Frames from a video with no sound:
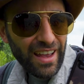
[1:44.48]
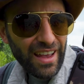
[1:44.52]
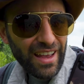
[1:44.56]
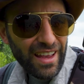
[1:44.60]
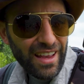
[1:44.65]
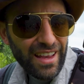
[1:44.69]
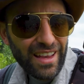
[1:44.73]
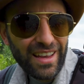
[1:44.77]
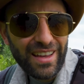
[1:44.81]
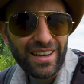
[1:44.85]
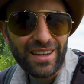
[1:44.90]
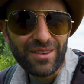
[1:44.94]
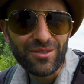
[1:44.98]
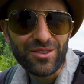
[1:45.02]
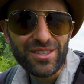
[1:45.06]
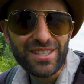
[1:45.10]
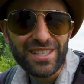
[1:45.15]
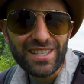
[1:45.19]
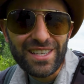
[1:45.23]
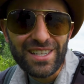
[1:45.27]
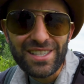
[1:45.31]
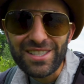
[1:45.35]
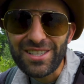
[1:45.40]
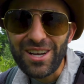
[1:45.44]
He didn't even
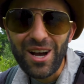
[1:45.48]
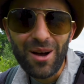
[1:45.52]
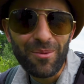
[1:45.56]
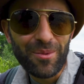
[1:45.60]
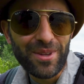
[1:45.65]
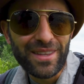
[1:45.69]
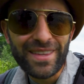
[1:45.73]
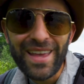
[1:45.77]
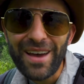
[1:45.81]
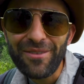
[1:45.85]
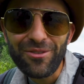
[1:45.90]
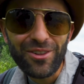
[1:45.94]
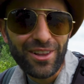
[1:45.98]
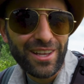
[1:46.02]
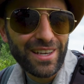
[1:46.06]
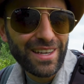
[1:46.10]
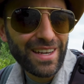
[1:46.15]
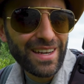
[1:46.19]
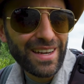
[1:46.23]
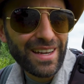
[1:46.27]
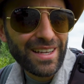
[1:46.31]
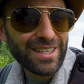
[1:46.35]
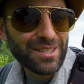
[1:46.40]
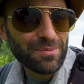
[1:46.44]
see us coming, definitely
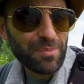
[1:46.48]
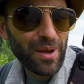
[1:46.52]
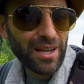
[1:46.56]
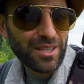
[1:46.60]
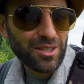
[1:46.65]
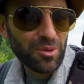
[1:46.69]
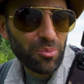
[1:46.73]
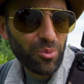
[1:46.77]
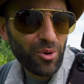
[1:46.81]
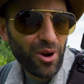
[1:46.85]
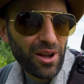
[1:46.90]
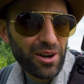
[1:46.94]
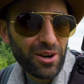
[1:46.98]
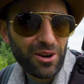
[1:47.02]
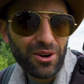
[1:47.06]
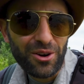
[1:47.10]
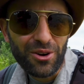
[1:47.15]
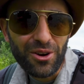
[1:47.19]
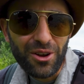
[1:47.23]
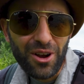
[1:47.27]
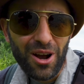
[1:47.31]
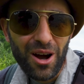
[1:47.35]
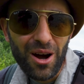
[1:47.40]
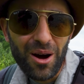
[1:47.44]
didn't expect a predator
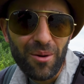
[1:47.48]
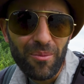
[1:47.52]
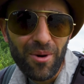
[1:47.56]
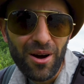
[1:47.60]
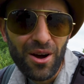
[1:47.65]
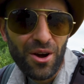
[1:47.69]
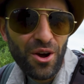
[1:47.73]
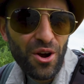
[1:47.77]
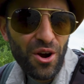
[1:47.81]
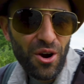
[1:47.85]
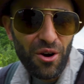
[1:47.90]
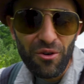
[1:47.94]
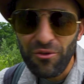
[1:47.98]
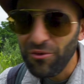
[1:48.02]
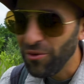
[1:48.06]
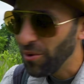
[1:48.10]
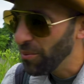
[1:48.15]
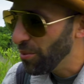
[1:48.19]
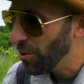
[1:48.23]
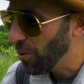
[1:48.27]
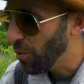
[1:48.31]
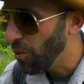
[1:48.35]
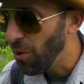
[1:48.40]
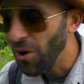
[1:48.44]
to come
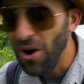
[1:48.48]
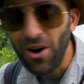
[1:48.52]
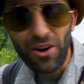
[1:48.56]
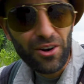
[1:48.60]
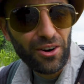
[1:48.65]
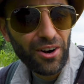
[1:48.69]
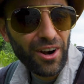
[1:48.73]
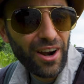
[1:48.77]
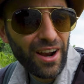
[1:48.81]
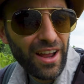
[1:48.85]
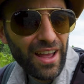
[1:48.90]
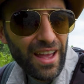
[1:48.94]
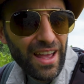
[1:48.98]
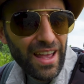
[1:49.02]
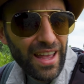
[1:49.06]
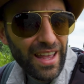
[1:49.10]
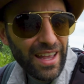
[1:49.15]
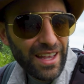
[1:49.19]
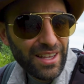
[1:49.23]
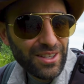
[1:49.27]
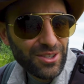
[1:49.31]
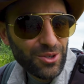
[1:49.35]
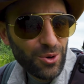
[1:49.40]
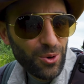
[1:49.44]
from the water
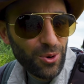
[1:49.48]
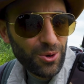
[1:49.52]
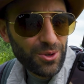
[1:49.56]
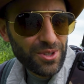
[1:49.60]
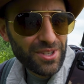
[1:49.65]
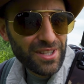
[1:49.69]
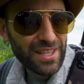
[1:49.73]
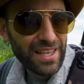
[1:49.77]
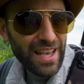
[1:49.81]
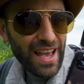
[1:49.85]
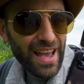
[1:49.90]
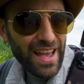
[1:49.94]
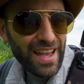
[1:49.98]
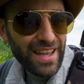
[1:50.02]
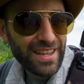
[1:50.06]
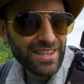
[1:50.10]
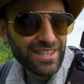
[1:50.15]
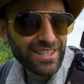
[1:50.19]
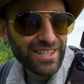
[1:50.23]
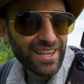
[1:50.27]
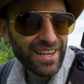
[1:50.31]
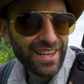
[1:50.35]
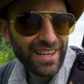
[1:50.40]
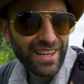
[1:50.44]
in towards the
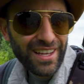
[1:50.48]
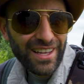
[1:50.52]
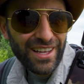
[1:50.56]
edge.